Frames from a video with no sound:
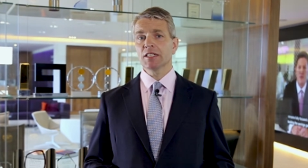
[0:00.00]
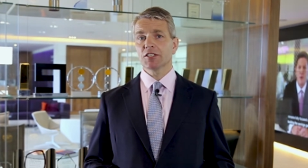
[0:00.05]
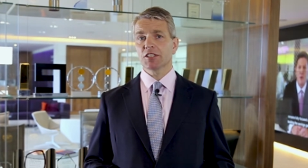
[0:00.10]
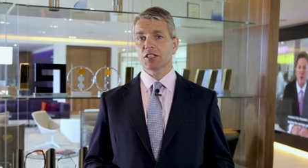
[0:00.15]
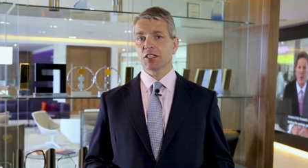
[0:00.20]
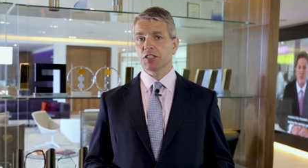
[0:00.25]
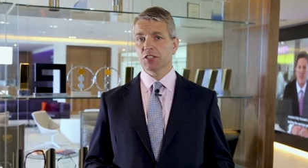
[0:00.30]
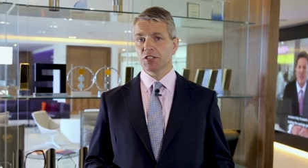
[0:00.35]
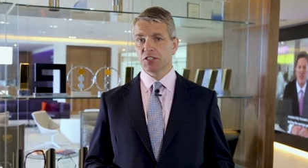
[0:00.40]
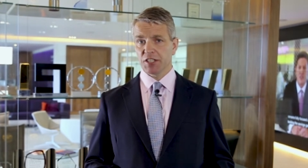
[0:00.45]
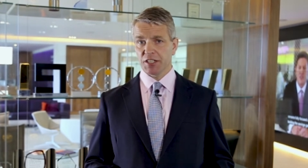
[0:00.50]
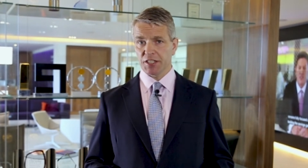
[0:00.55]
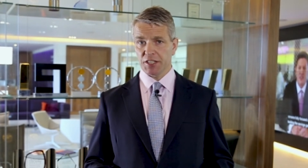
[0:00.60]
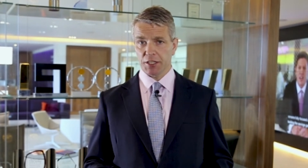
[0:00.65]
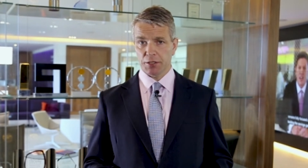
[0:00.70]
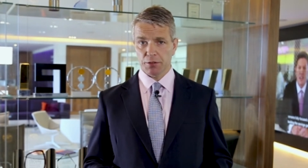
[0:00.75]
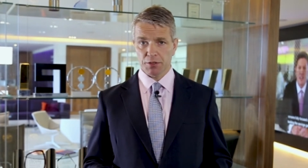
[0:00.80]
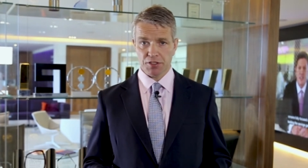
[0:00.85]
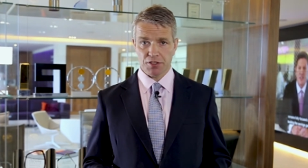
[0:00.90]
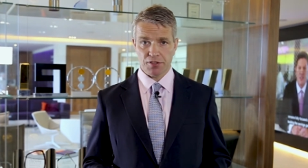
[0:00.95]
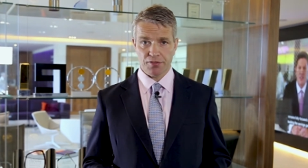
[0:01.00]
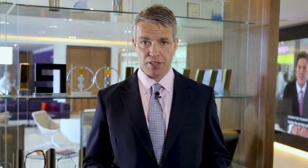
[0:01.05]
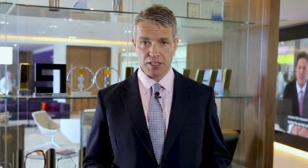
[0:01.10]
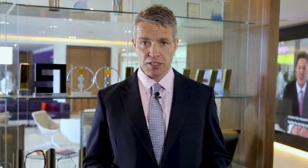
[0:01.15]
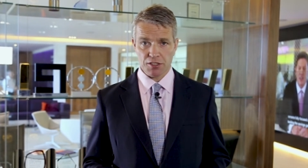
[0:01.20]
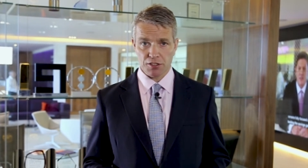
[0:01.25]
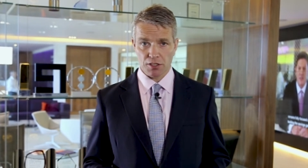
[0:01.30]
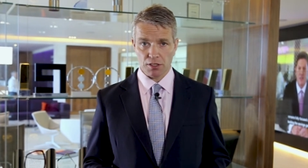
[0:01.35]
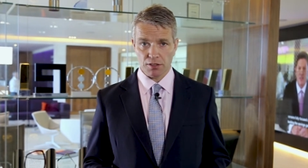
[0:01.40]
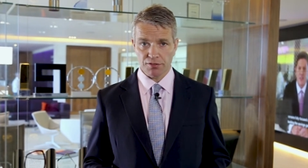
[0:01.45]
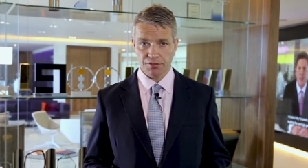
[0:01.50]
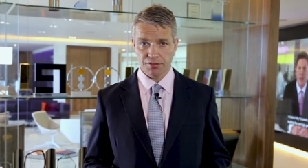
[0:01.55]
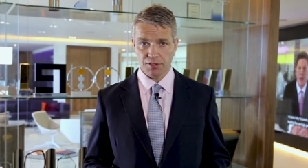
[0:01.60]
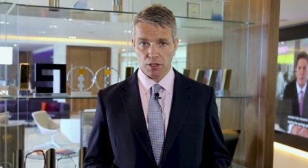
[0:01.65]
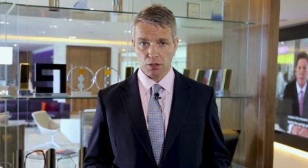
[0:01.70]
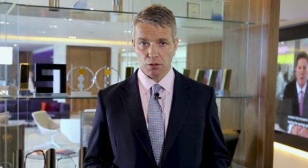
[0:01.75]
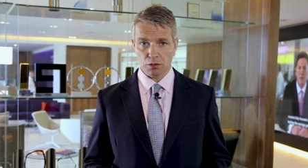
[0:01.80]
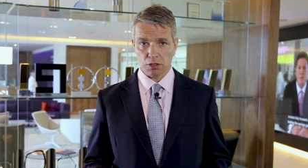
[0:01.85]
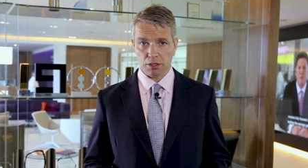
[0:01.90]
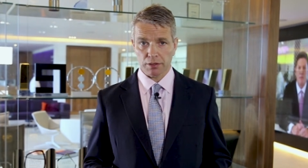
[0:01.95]
to continue as events
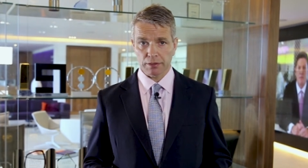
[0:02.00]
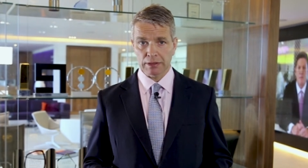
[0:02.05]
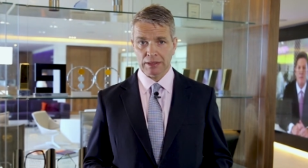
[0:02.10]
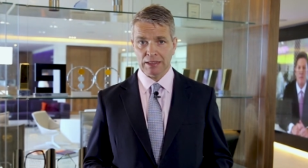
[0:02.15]
unfold.